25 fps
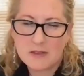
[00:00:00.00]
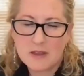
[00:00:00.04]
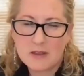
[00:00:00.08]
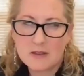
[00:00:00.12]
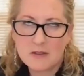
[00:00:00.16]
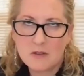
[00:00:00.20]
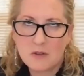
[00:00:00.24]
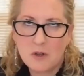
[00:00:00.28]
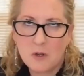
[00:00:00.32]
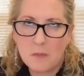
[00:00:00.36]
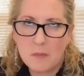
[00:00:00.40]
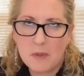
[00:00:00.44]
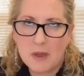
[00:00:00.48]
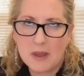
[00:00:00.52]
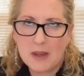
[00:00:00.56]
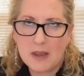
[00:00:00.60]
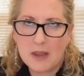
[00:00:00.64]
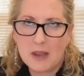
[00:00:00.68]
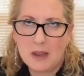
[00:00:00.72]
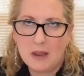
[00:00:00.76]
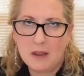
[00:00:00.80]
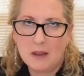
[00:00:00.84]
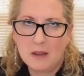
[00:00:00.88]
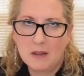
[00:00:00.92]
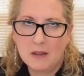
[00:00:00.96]
not
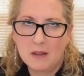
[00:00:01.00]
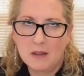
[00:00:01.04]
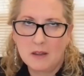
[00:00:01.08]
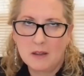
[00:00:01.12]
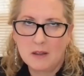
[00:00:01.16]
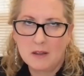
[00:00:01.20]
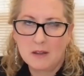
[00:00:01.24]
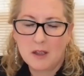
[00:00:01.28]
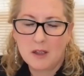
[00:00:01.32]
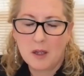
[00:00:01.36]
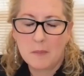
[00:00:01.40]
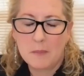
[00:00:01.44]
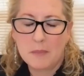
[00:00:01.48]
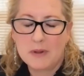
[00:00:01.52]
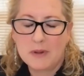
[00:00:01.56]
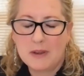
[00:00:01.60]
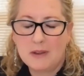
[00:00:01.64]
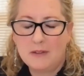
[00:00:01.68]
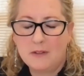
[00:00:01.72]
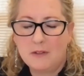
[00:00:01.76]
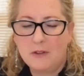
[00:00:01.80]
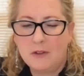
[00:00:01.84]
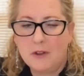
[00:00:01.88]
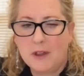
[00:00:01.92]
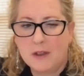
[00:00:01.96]
many
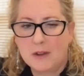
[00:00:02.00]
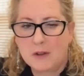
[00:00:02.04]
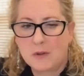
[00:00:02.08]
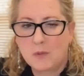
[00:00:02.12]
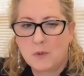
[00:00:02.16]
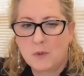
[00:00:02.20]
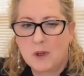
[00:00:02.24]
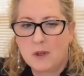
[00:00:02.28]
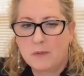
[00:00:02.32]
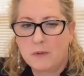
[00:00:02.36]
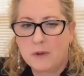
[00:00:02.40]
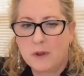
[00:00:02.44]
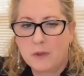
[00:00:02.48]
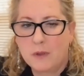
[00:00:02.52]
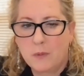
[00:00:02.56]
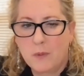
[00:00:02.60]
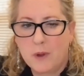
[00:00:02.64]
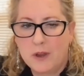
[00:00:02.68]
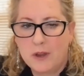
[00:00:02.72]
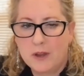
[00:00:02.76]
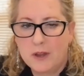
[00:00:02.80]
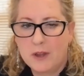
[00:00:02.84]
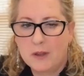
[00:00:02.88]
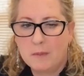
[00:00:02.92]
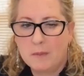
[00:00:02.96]
companies that you get to work with where
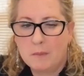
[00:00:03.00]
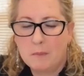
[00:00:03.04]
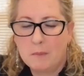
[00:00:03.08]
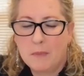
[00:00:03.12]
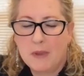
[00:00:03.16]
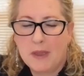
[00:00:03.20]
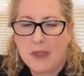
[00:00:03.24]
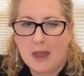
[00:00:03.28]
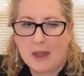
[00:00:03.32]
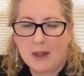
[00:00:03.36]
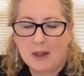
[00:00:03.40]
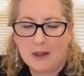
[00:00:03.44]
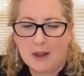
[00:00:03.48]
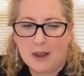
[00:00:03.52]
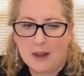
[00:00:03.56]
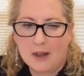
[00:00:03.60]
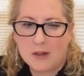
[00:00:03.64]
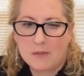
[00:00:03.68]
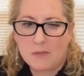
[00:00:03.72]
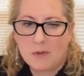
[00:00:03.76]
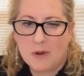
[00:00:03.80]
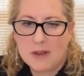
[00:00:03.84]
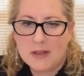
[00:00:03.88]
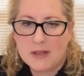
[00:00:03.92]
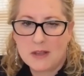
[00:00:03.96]
you can get an
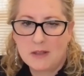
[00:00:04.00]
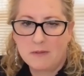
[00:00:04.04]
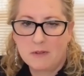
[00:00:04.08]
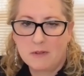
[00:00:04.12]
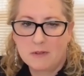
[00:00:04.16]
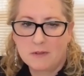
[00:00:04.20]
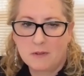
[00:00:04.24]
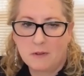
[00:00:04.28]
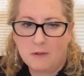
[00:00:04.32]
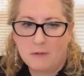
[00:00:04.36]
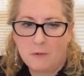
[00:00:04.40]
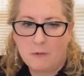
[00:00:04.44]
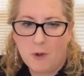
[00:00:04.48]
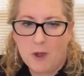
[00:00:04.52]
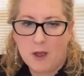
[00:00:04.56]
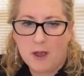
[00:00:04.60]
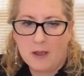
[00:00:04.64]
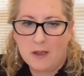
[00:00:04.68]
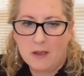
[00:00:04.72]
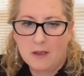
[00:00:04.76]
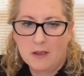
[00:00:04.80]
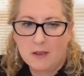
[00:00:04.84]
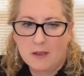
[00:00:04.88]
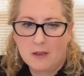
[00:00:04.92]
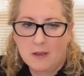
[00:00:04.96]
enterprise level
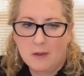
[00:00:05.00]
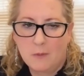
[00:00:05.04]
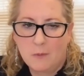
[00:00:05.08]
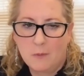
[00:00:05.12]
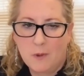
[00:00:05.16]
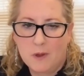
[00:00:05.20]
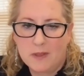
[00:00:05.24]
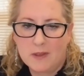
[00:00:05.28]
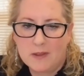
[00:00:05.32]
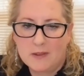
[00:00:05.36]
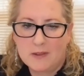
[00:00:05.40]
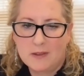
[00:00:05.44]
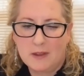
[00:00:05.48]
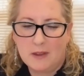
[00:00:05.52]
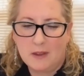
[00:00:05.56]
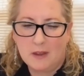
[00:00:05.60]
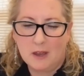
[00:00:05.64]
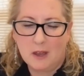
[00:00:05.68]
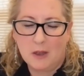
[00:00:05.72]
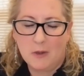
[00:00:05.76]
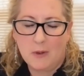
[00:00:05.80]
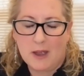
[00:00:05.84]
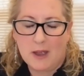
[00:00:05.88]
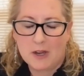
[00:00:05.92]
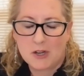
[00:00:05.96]
software where the
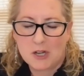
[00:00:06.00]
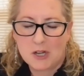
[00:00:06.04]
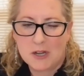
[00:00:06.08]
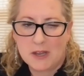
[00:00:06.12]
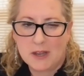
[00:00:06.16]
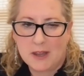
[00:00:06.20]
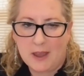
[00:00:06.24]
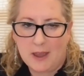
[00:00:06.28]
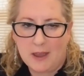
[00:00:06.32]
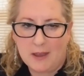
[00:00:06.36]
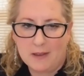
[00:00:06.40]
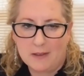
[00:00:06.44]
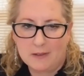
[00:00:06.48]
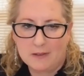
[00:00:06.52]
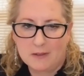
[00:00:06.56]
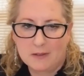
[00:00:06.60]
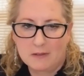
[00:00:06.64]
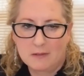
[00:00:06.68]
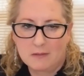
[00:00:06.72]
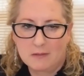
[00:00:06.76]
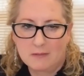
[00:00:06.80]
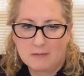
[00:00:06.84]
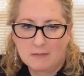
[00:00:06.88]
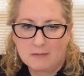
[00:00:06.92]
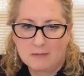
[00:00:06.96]
CEO actually cares.
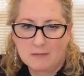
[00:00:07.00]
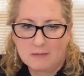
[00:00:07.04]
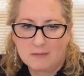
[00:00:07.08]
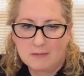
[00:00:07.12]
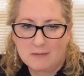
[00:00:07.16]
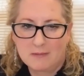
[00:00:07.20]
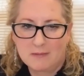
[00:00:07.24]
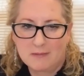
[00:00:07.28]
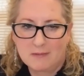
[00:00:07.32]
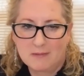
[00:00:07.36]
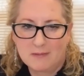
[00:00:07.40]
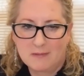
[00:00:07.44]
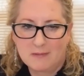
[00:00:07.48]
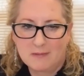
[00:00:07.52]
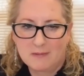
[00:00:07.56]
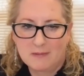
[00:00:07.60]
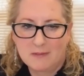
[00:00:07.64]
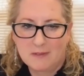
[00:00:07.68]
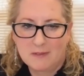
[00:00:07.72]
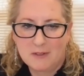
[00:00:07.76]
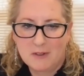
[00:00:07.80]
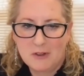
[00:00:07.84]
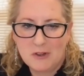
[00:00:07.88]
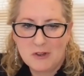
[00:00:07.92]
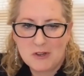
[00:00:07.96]

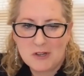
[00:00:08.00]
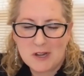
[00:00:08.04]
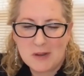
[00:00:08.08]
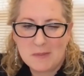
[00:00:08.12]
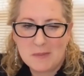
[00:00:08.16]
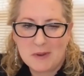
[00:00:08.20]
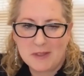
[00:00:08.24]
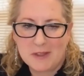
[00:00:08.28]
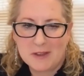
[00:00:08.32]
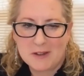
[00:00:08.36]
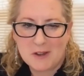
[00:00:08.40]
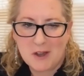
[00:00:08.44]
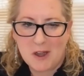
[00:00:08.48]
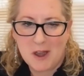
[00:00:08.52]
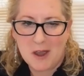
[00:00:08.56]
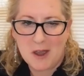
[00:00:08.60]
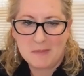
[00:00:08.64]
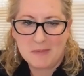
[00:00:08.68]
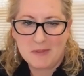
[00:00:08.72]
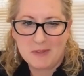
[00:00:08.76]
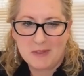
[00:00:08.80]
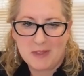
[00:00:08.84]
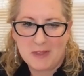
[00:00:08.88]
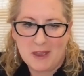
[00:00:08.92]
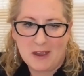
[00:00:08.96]
Usually by the
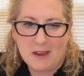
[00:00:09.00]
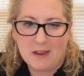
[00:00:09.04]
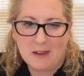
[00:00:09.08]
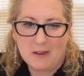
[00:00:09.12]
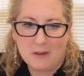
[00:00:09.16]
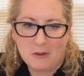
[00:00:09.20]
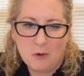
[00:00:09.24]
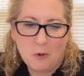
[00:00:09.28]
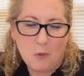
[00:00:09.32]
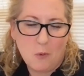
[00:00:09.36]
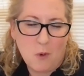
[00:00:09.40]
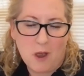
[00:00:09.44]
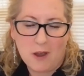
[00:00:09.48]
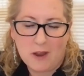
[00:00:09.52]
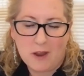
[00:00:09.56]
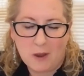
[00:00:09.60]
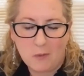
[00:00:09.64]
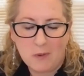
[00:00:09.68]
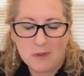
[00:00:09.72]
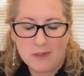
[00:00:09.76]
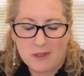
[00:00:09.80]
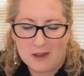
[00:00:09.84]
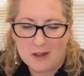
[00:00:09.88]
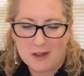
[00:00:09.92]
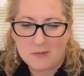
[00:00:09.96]
time that you're working
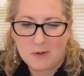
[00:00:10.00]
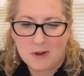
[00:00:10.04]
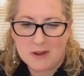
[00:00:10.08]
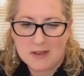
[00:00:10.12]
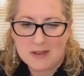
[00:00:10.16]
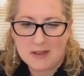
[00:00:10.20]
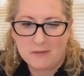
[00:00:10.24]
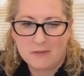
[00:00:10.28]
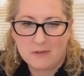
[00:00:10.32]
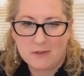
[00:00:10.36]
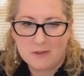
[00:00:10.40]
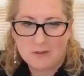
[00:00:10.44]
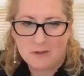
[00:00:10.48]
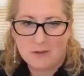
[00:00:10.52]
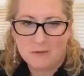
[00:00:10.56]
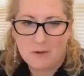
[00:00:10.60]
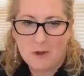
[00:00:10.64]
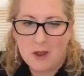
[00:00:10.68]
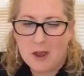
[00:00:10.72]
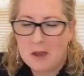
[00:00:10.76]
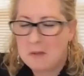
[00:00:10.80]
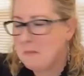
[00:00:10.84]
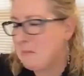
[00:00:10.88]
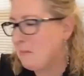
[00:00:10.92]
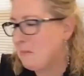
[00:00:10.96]
with enterprise level software,